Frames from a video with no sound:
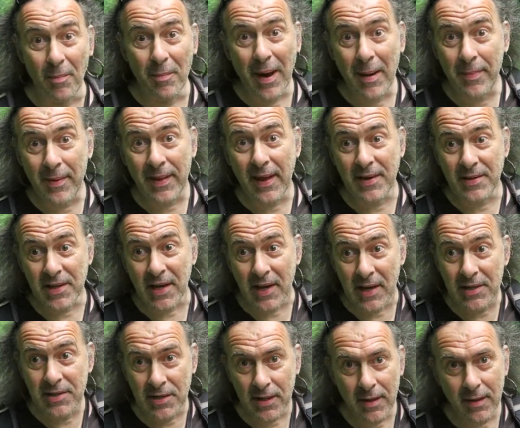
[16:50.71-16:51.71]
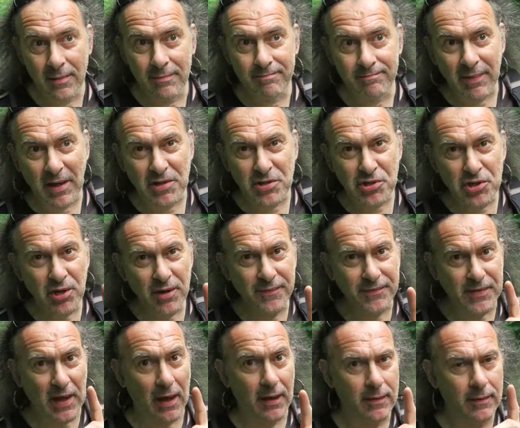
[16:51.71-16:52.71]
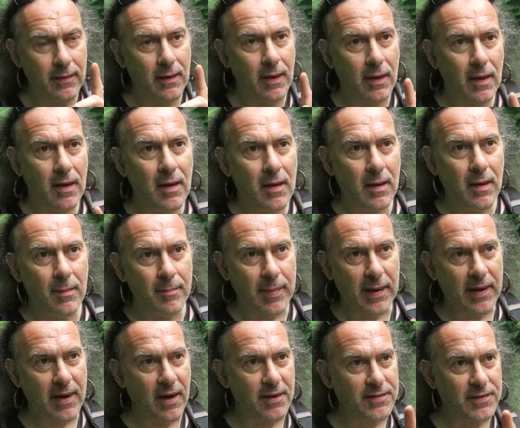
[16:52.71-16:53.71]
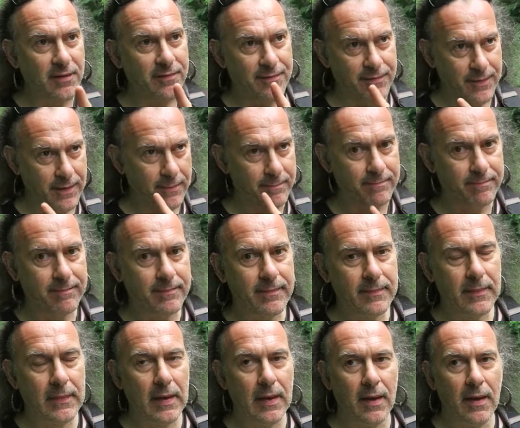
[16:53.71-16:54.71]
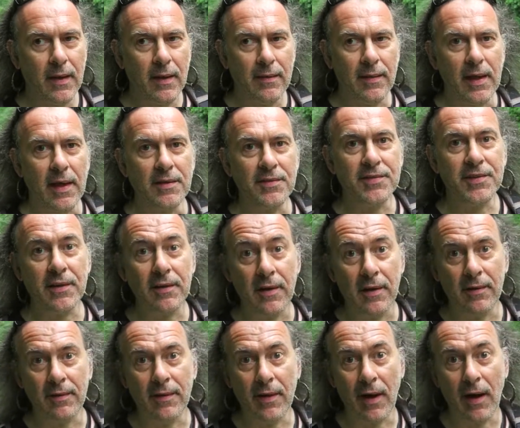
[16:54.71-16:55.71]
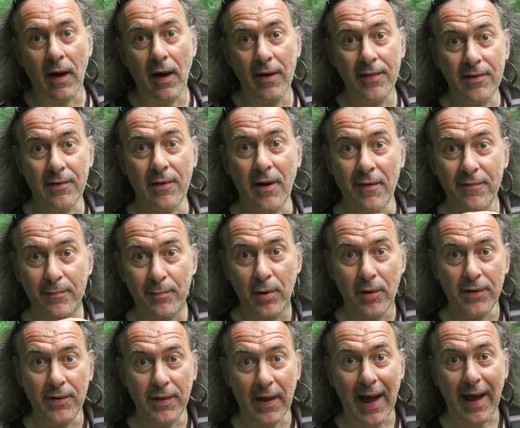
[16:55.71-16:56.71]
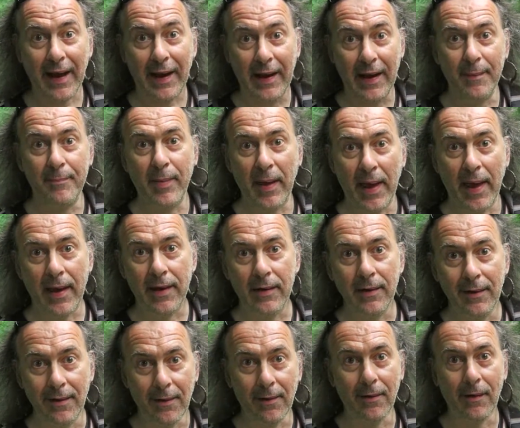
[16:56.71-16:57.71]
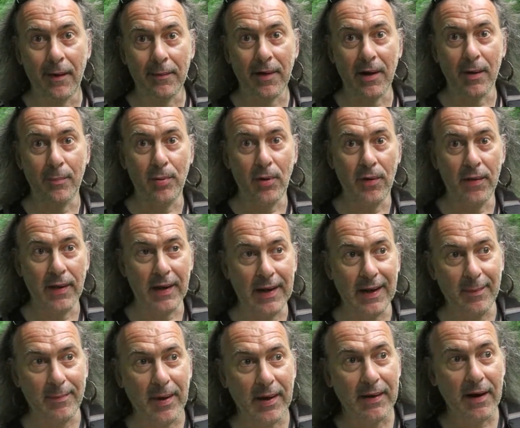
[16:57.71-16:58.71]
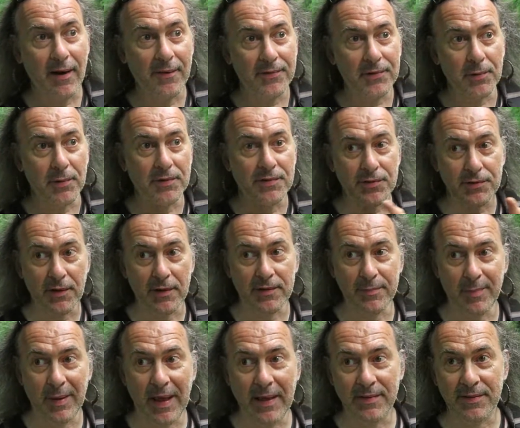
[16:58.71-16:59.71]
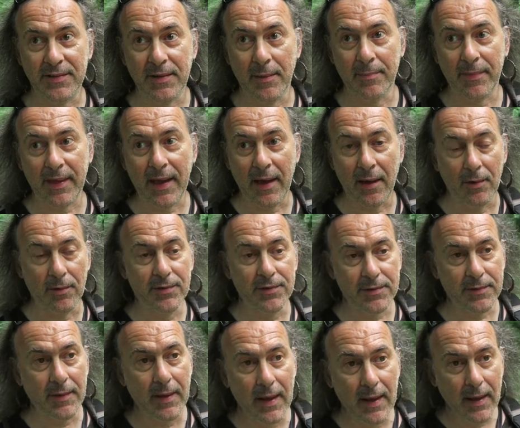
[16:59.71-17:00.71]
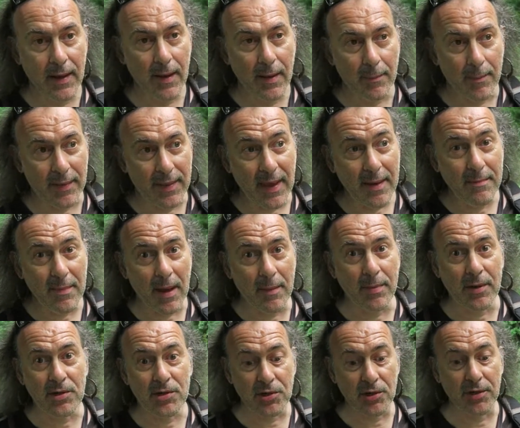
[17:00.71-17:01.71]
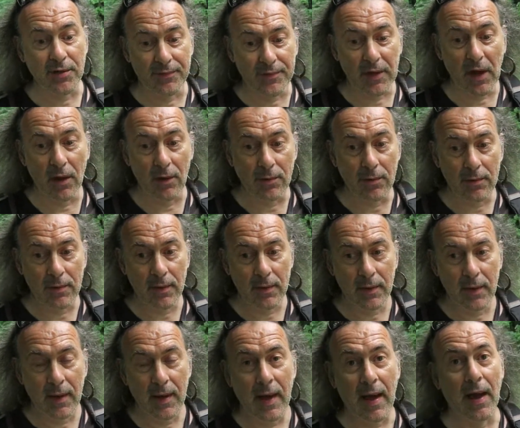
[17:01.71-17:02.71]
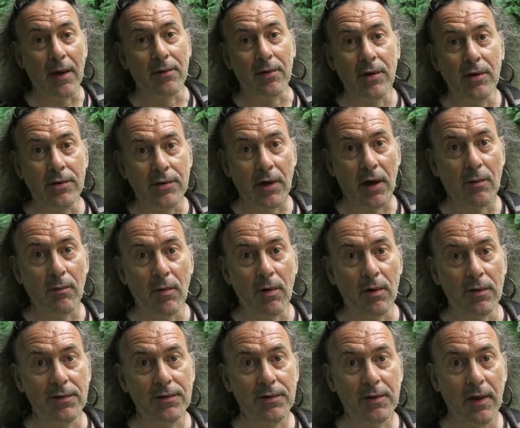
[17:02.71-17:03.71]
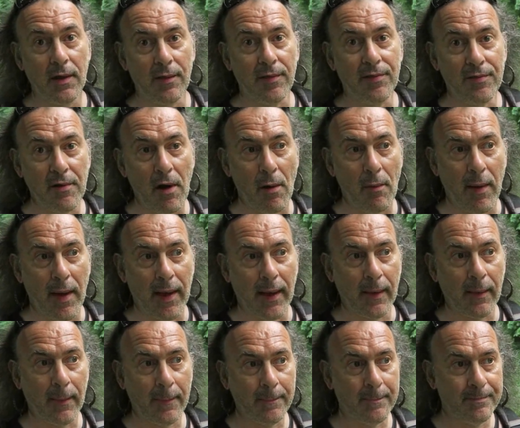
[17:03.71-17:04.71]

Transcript: maybe they did, they should have done, because of the incident, that either I've put that clip in or I'm going to put the clip in afterwards to explain something else. But they maybe should have known how good I was at throwing.